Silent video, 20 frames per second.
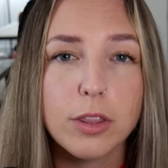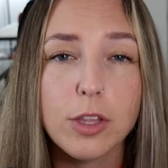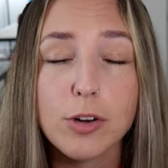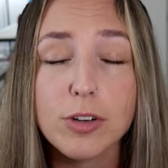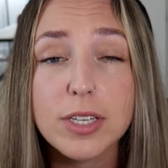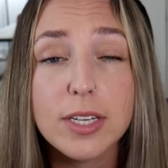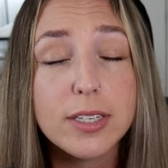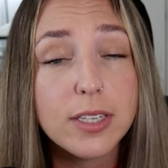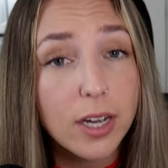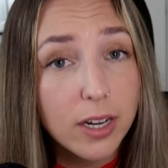
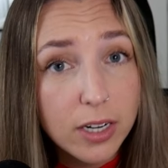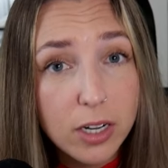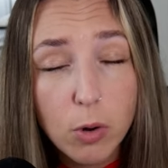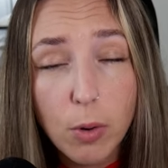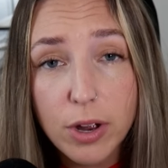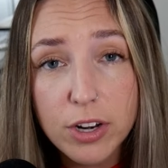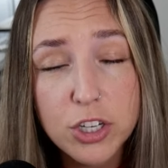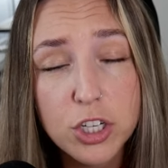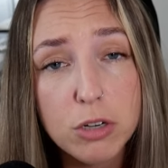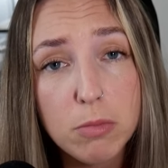There's a ton of
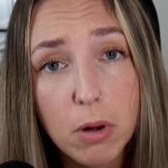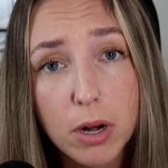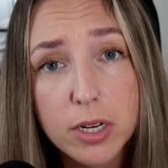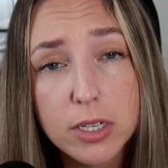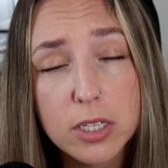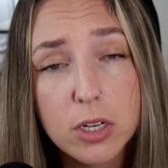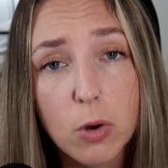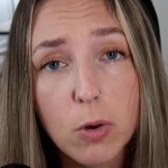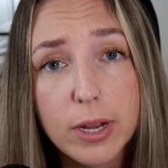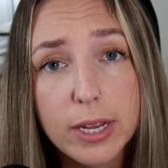question
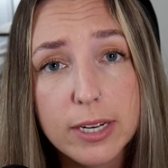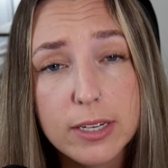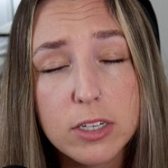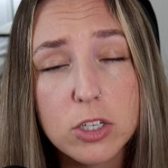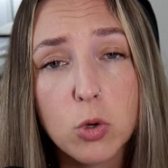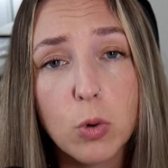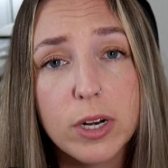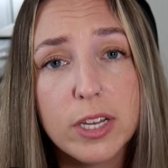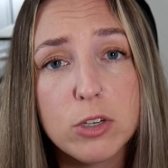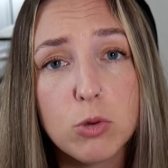marks going into
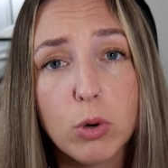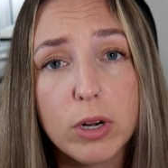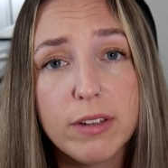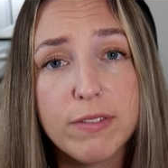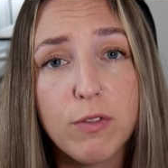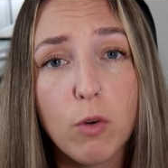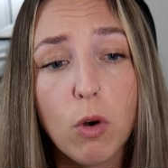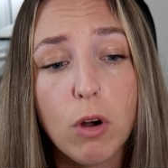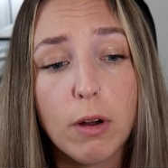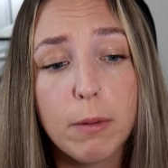twenty
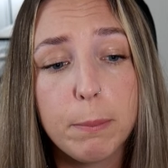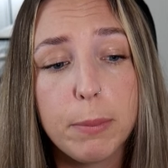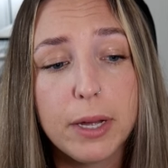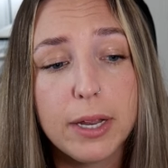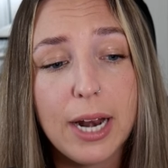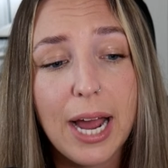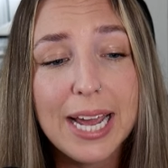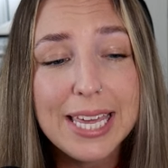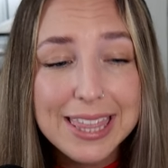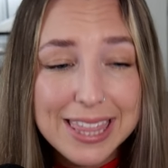twenty-four, but
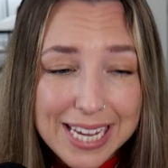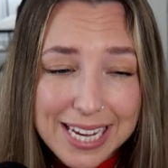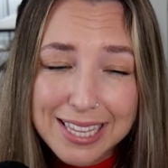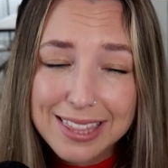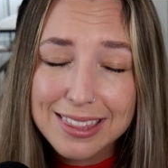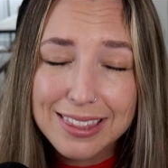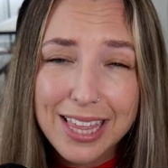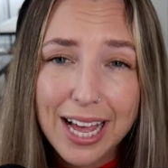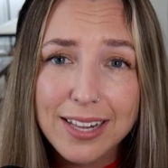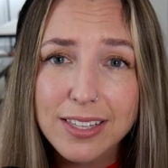I think
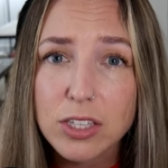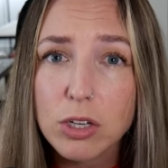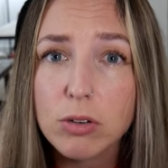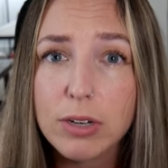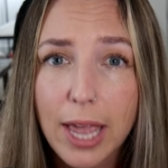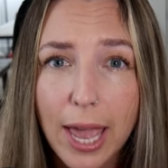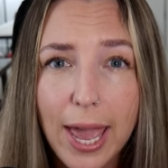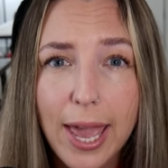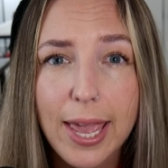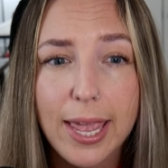that's
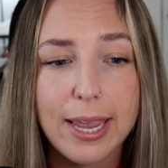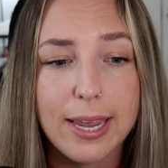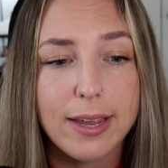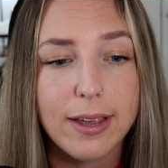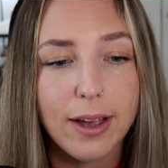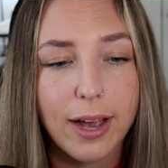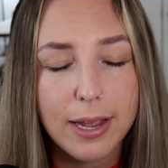okay.